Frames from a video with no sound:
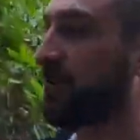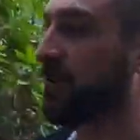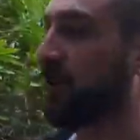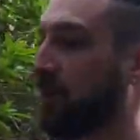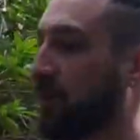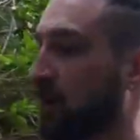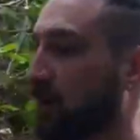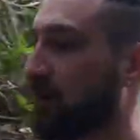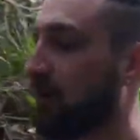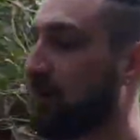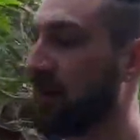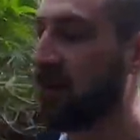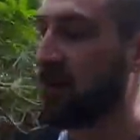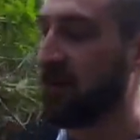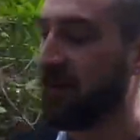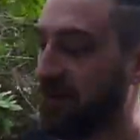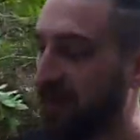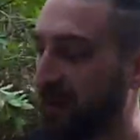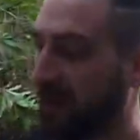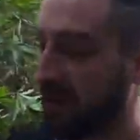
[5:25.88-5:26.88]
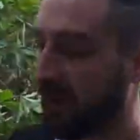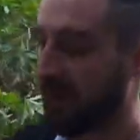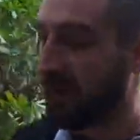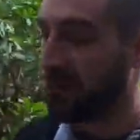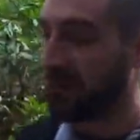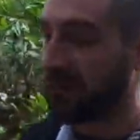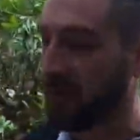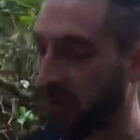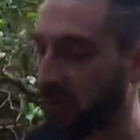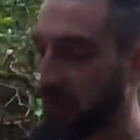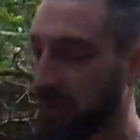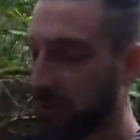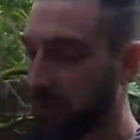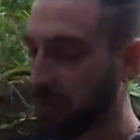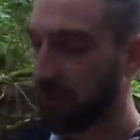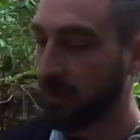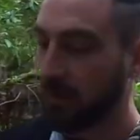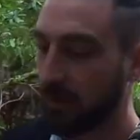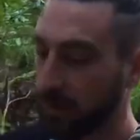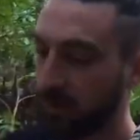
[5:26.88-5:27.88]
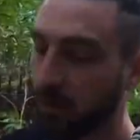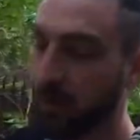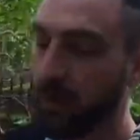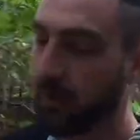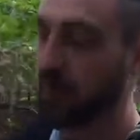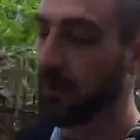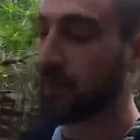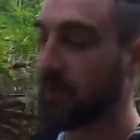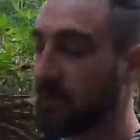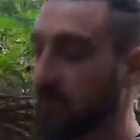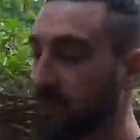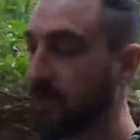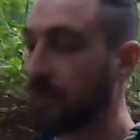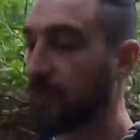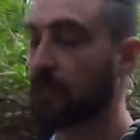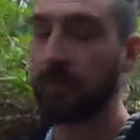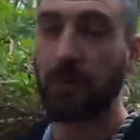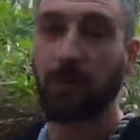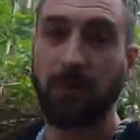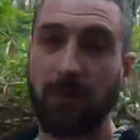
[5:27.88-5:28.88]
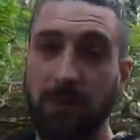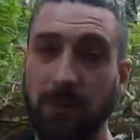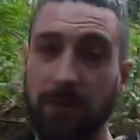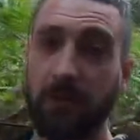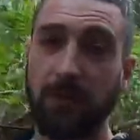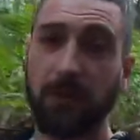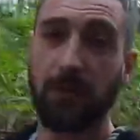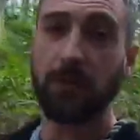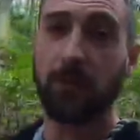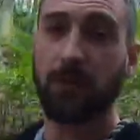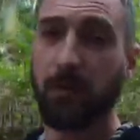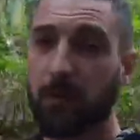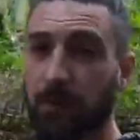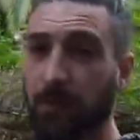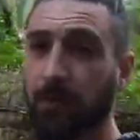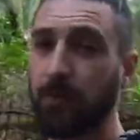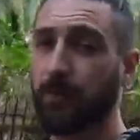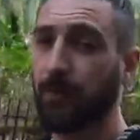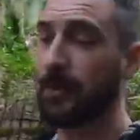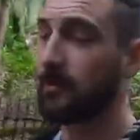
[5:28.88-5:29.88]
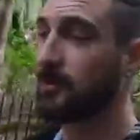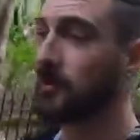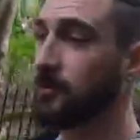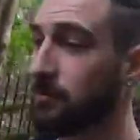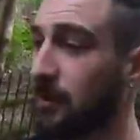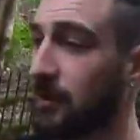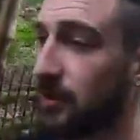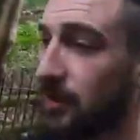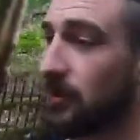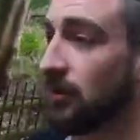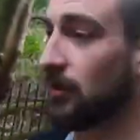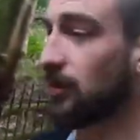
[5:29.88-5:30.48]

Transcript: I've got um, kayaking and stuff coming with the dogs. Lots of adventures with the